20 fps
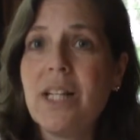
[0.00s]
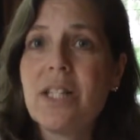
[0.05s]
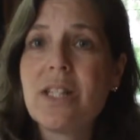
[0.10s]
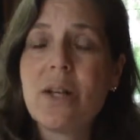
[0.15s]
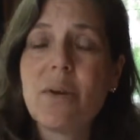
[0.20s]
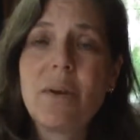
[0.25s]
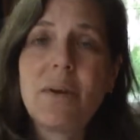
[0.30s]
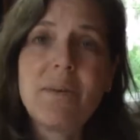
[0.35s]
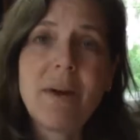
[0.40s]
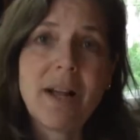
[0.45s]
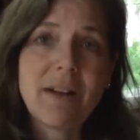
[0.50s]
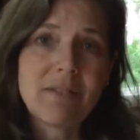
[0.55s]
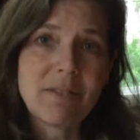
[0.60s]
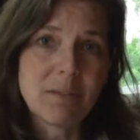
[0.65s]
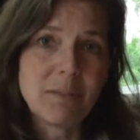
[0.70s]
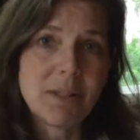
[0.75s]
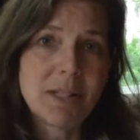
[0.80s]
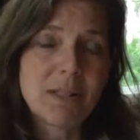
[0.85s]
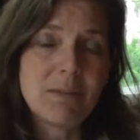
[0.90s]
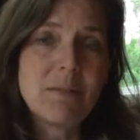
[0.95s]
So we went
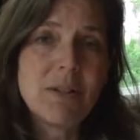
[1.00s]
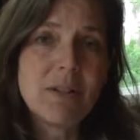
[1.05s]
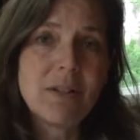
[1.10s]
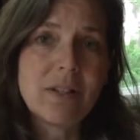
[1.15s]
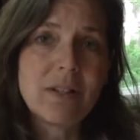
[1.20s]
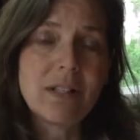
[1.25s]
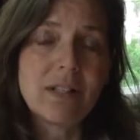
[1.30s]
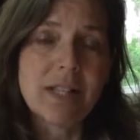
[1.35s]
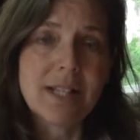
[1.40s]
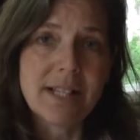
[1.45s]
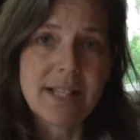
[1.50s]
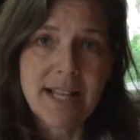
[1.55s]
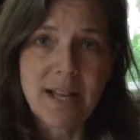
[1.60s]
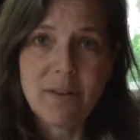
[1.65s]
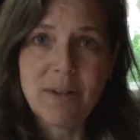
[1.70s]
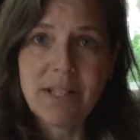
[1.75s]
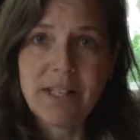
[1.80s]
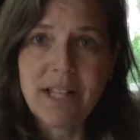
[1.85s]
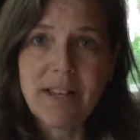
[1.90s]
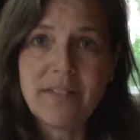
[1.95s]
from the
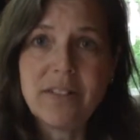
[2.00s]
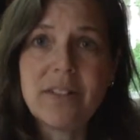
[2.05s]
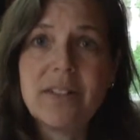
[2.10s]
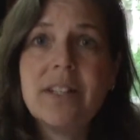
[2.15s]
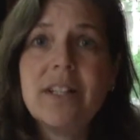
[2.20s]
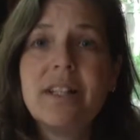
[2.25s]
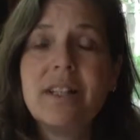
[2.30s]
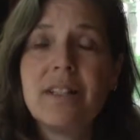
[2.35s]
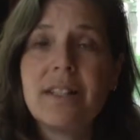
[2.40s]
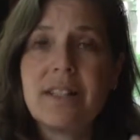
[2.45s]
county level